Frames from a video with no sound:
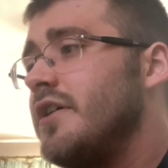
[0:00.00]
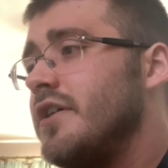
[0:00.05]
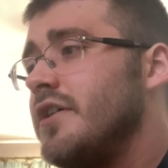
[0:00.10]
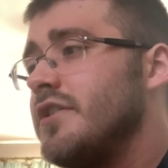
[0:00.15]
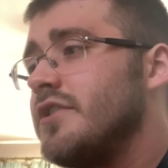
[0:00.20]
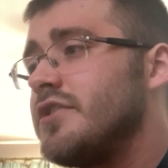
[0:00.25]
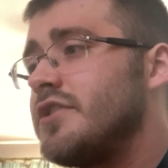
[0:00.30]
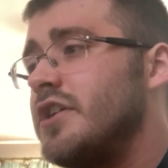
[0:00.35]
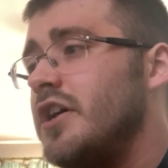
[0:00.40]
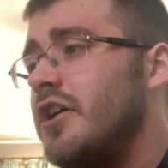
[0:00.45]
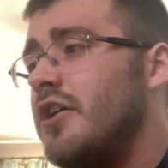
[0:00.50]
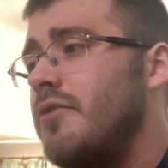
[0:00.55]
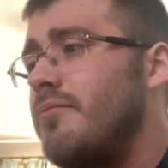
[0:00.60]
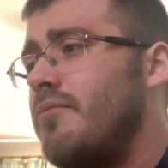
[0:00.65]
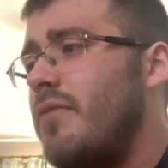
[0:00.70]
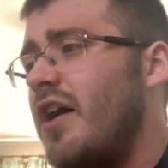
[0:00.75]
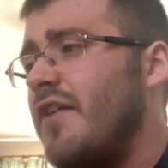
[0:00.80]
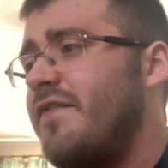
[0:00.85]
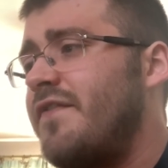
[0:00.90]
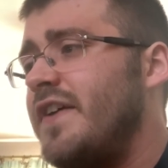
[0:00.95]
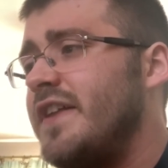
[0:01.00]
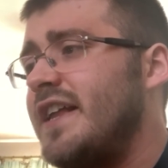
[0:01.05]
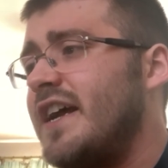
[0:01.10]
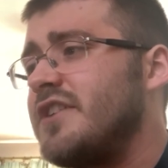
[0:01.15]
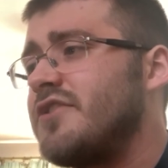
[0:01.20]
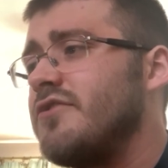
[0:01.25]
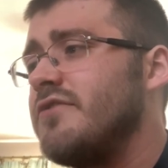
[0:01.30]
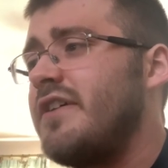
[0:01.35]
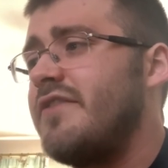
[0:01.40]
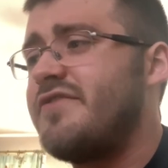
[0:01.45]
So I think
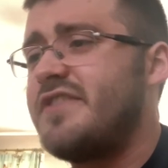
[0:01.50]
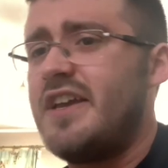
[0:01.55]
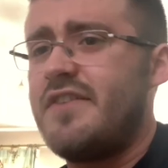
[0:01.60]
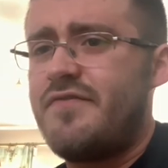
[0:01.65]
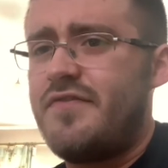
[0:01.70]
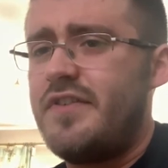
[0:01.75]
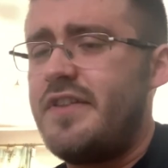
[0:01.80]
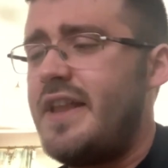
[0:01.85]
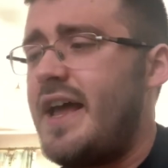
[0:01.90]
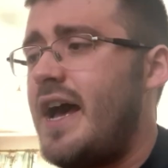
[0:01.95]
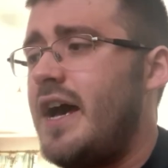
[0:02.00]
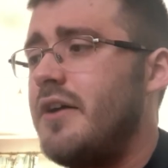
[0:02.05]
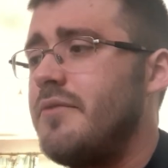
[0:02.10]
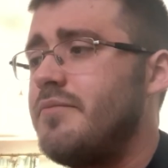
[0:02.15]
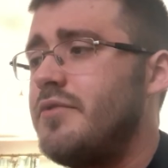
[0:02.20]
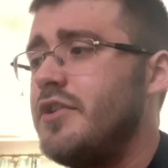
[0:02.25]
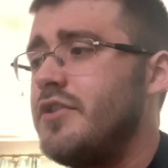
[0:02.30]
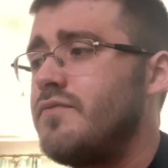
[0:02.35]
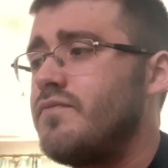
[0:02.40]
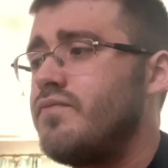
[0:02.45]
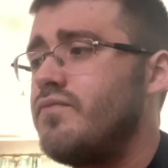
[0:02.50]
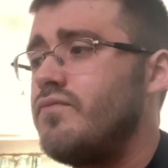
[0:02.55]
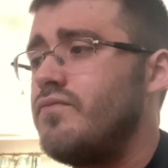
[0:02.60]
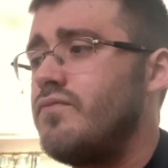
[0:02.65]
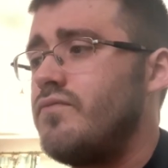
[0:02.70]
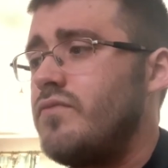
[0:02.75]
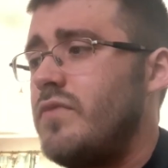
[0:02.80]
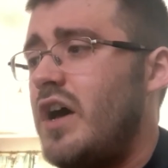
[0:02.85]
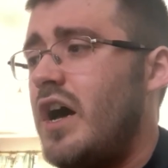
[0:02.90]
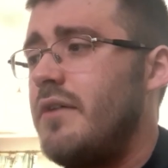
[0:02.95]
that's all they've said for now. But
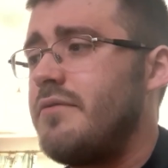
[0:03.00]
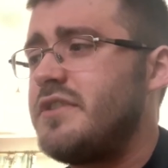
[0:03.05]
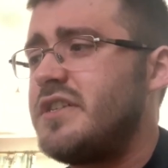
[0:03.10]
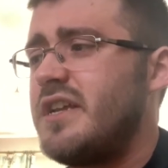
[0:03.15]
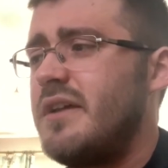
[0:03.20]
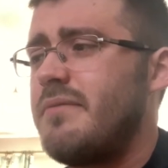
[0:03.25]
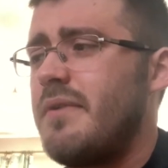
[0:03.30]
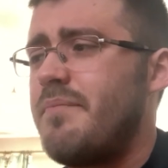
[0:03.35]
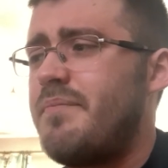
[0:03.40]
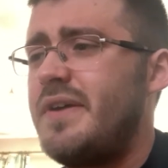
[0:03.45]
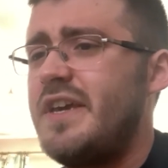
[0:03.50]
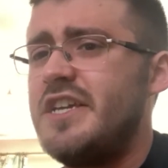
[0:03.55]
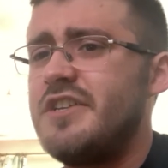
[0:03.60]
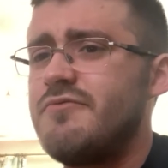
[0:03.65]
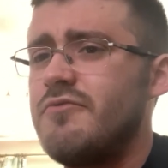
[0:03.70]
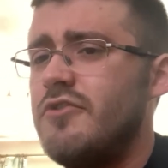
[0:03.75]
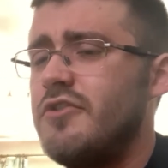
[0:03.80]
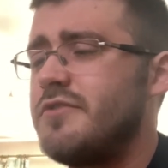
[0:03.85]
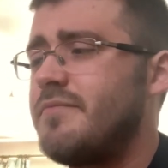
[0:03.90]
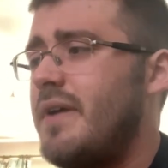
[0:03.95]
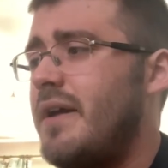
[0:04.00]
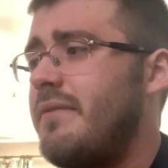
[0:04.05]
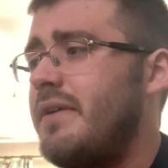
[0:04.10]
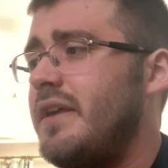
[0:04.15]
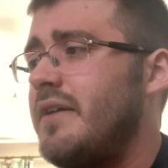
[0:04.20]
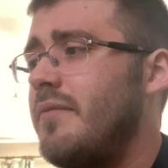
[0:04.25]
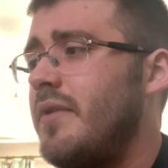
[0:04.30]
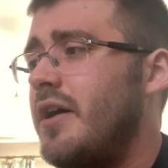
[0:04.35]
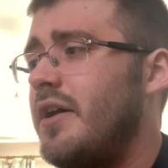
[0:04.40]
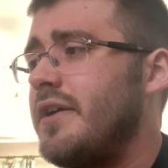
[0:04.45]
I would say with Beast Wars, maybe
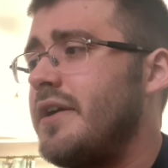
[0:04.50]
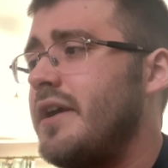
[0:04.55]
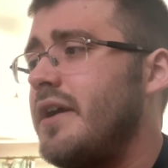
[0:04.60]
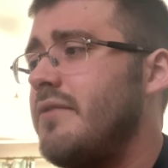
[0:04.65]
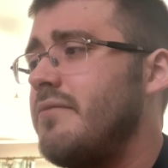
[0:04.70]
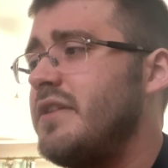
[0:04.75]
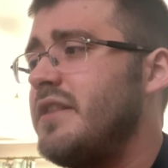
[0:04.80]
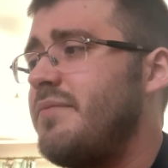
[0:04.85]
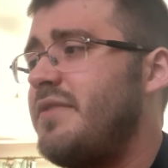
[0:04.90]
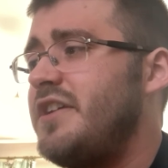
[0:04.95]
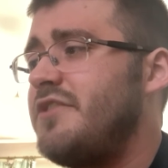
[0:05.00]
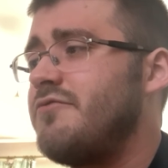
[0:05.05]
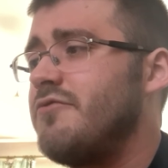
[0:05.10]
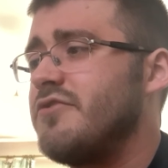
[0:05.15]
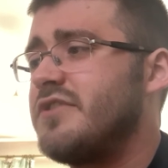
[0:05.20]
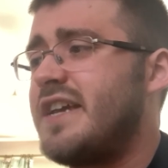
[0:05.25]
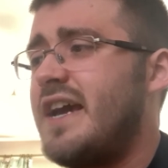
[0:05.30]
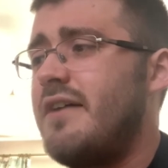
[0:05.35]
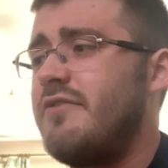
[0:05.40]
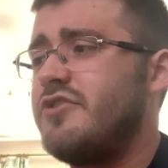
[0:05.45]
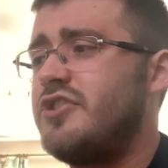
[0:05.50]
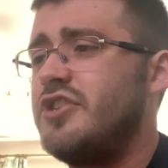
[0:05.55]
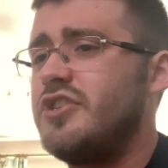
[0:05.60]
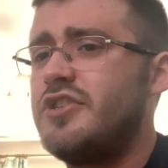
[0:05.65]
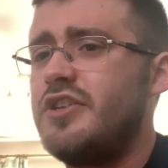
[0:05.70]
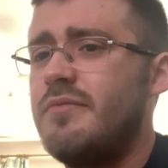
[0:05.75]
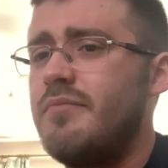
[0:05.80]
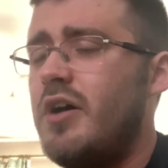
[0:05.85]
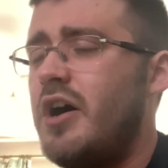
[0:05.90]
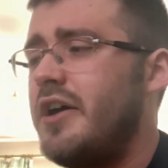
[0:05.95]
you might get, with the Beast Wars
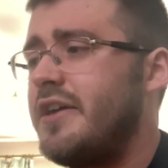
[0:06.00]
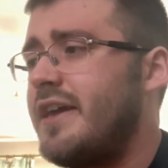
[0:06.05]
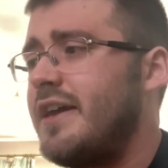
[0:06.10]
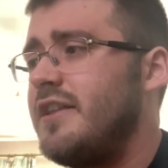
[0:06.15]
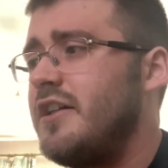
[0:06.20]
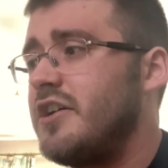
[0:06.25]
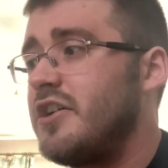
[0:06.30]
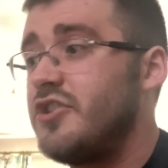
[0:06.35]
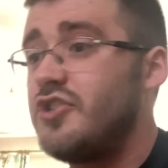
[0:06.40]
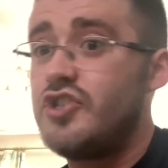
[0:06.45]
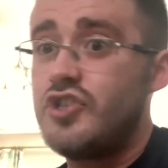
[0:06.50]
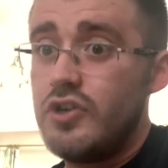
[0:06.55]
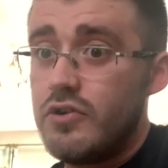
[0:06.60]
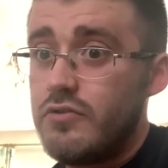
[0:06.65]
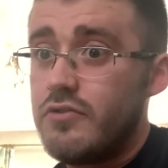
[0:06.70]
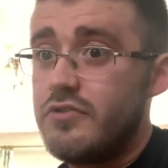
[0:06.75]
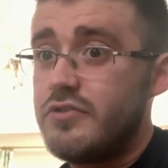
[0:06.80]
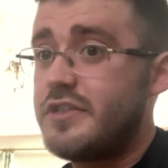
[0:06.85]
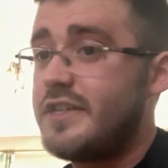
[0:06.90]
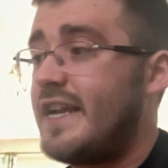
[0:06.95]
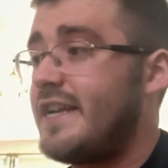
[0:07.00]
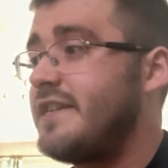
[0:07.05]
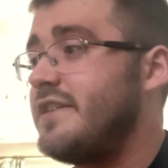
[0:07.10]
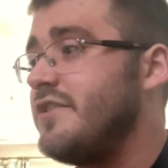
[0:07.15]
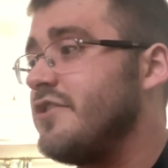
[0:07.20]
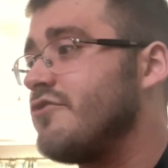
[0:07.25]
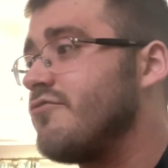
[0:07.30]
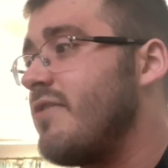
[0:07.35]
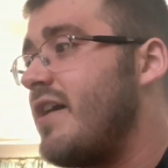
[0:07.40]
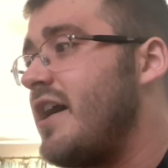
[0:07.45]
characters, you might get like a jungle setting
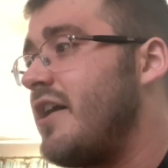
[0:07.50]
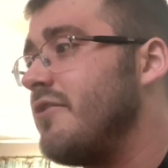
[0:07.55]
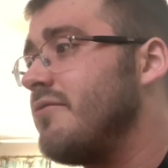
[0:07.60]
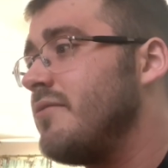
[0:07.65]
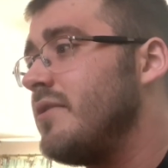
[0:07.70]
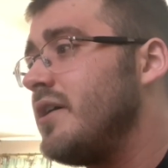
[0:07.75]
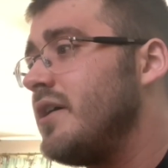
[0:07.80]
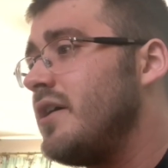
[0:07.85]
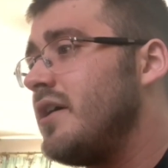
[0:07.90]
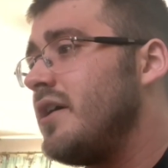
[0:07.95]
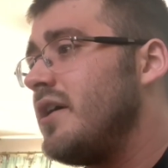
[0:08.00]
as well.